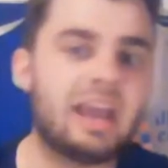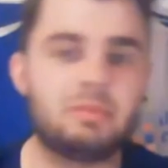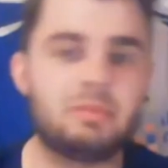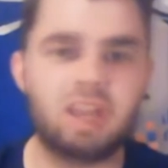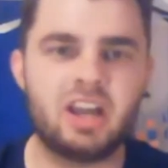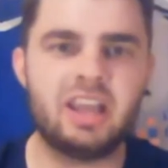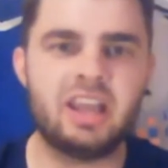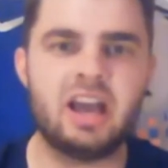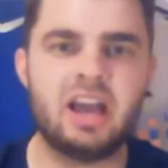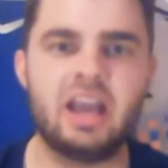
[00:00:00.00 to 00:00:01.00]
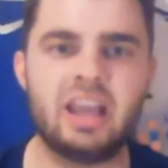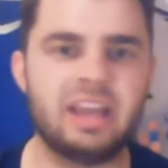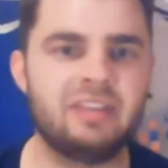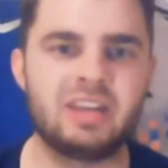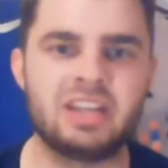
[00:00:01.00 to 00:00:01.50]
Charlie. I
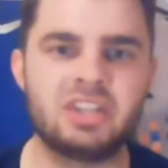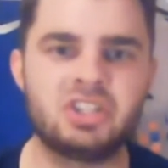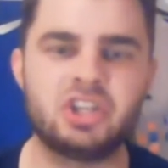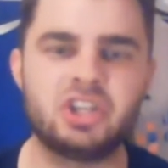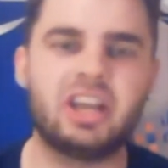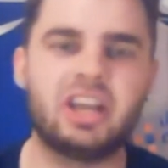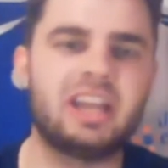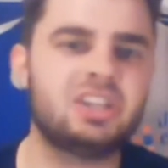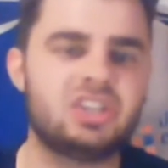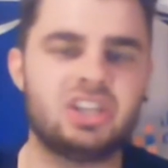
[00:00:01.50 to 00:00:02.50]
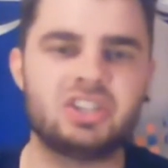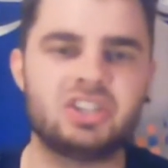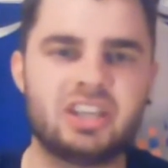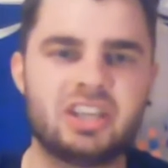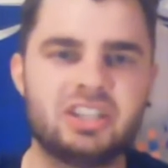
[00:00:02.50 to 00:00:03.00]
live in Leicestershire, Leicester season
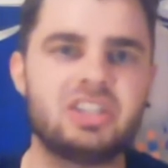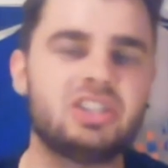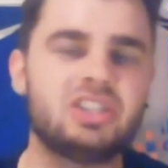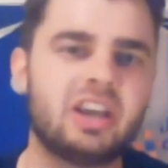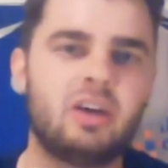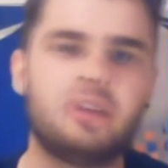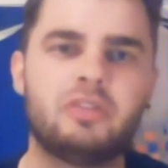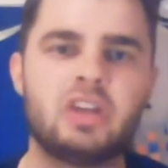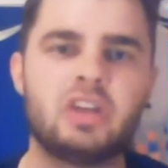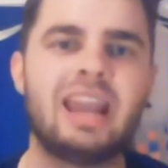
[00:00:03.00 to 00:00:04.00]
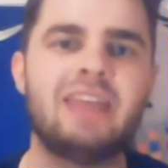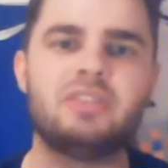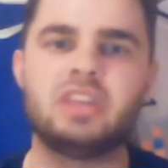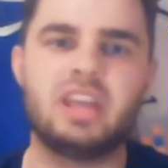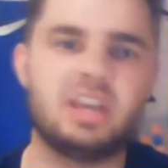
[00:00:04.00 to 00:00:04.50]
ticket season ticket holder for
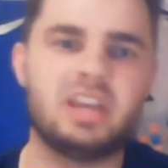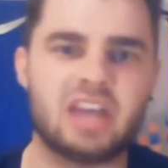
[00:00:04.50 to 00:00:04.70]
11 years,